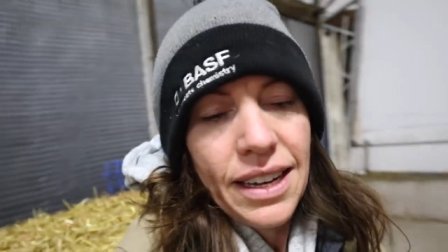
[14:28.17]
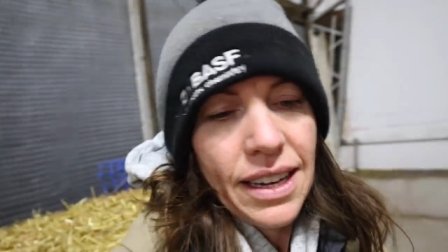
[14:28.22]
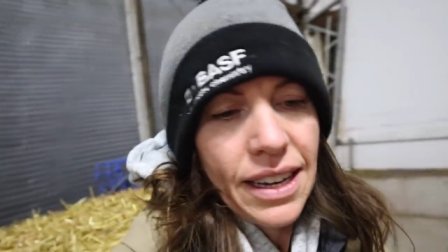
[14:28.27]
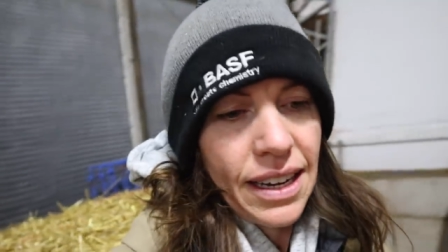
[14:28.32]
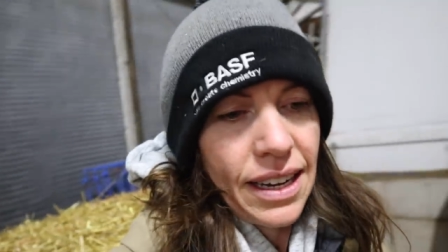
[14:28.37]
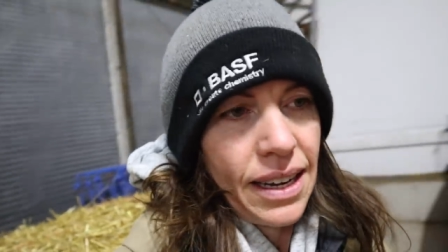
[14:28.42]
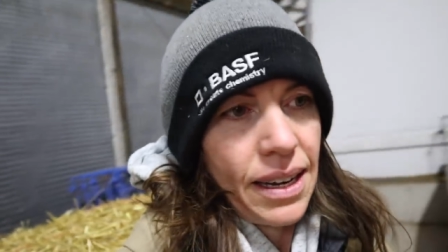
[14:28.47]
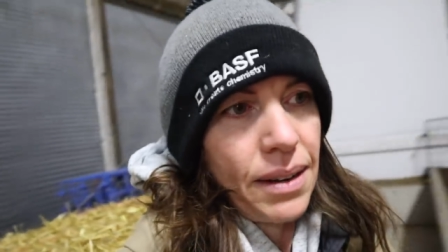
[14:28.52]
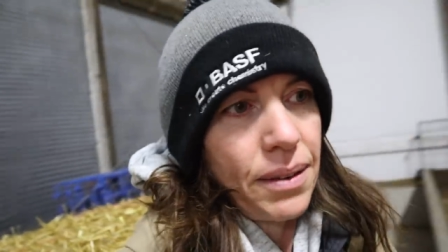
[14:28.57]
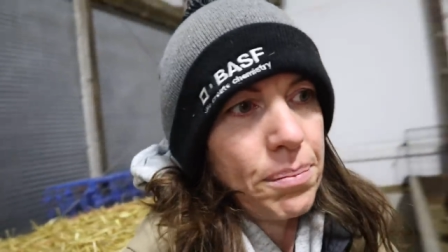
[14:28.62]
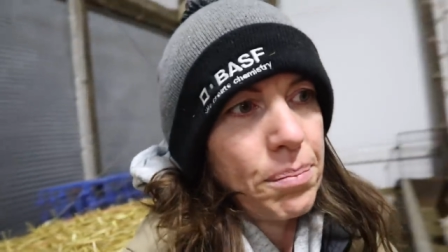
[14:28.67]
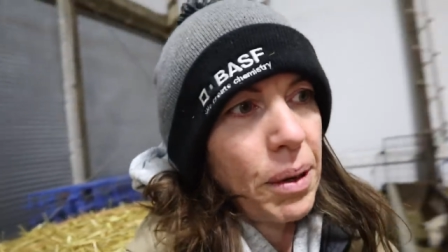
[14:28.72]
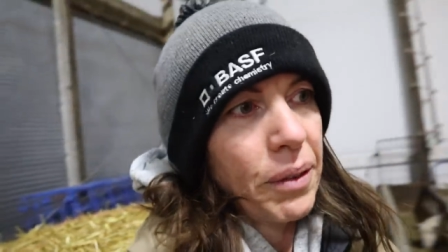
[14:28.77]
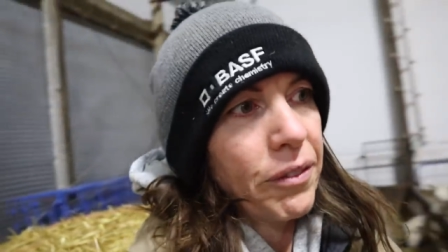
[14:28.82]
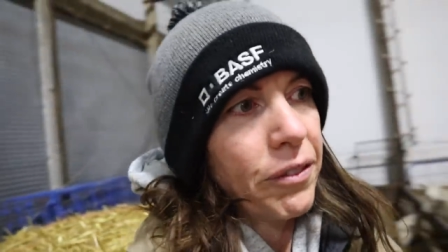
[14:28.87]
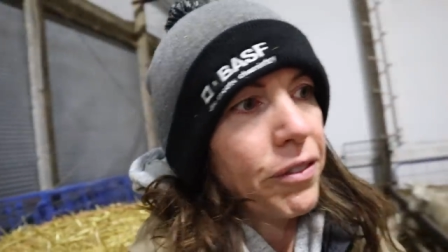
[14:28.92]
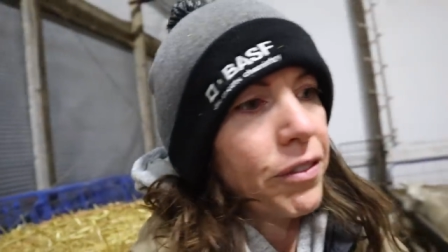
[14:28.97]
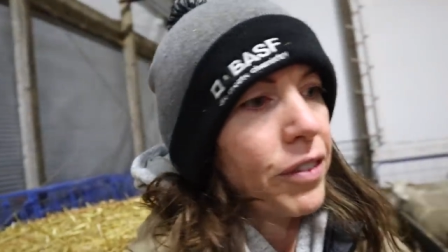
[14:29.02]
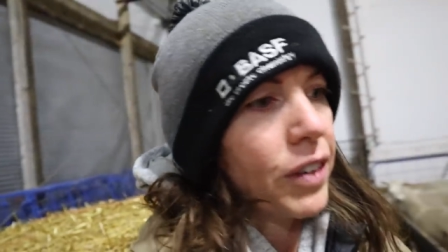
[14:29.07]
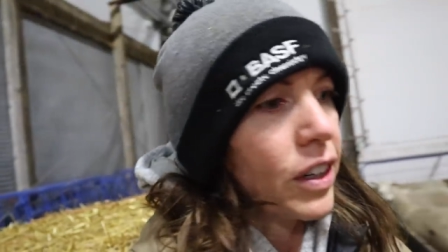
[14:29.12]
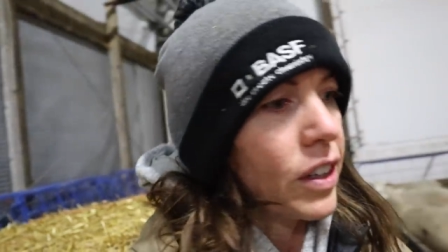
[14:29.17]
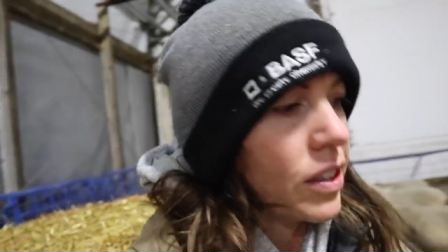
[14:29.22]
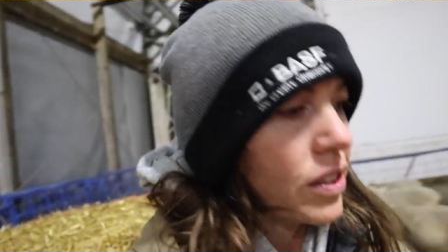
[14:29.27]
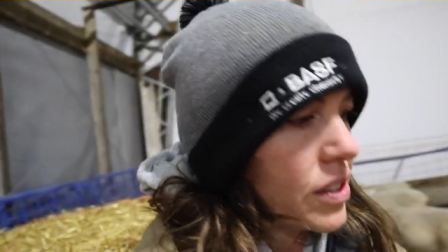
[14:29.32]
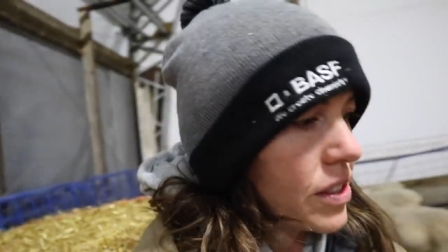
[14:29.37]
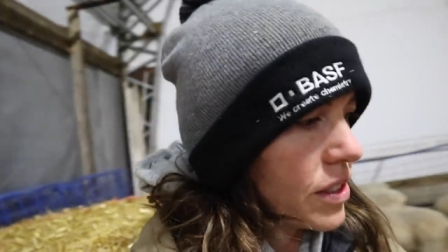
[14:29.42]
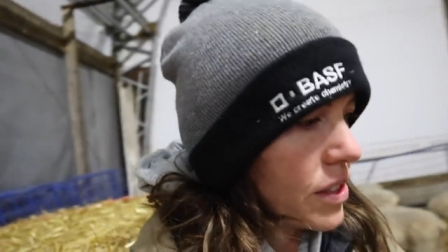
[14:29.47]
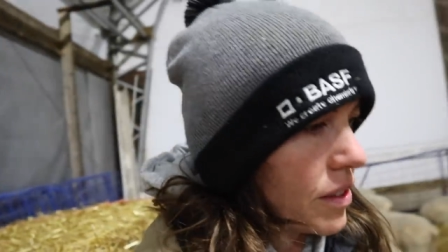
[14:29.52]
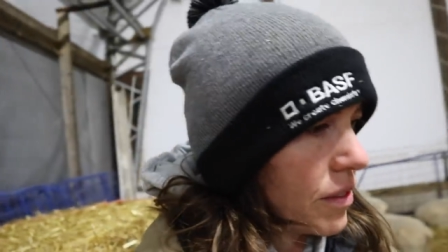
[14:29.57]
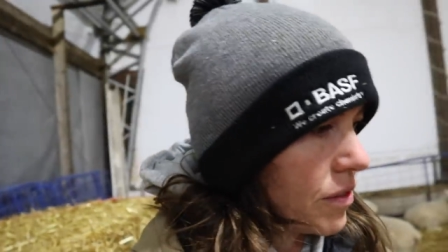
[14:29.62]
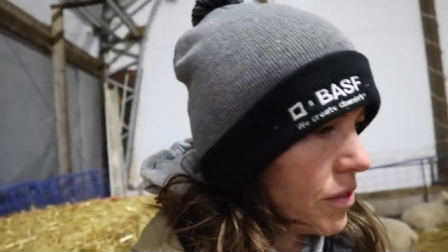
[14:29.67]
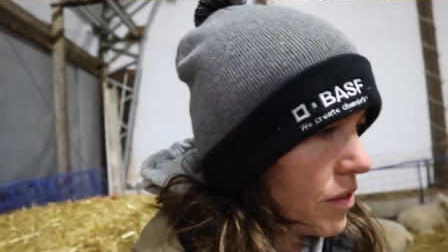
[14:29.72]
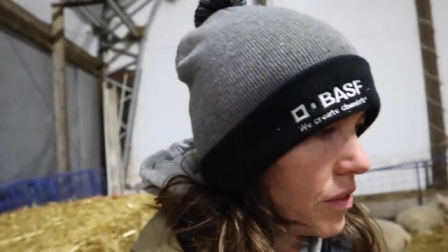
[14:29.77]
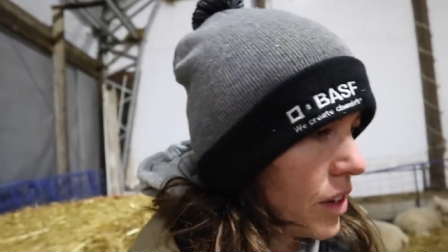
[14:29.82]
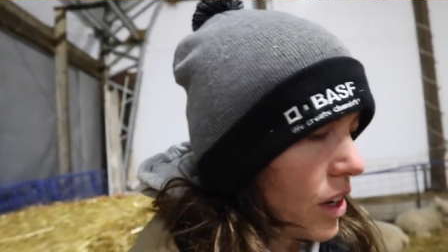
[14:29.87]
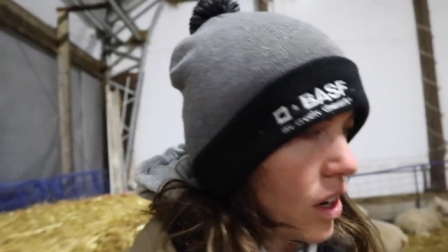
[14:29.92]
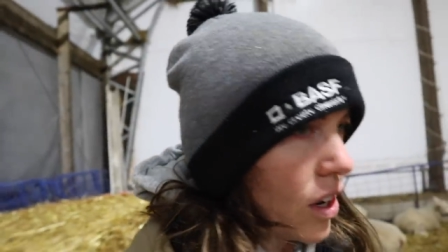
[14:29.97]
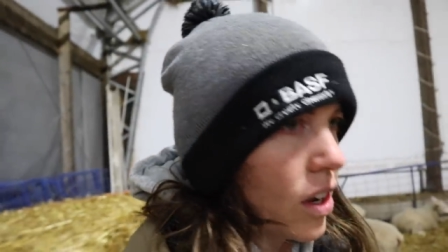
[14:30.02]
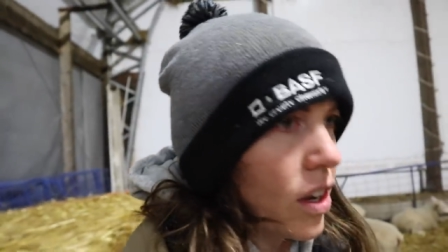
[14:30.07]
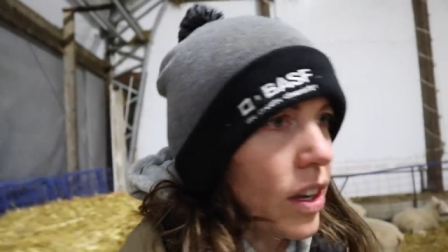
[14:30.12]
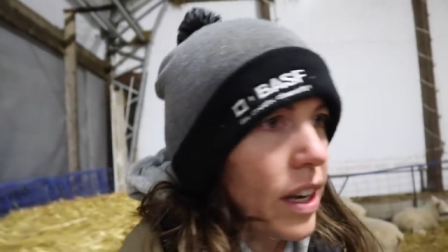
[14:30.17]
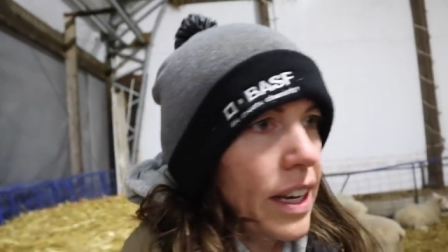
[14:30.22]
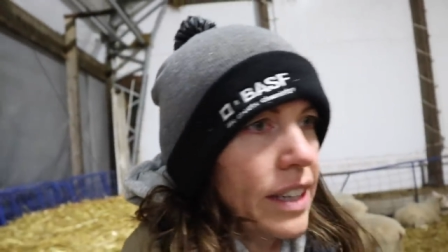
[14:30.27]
But first of all,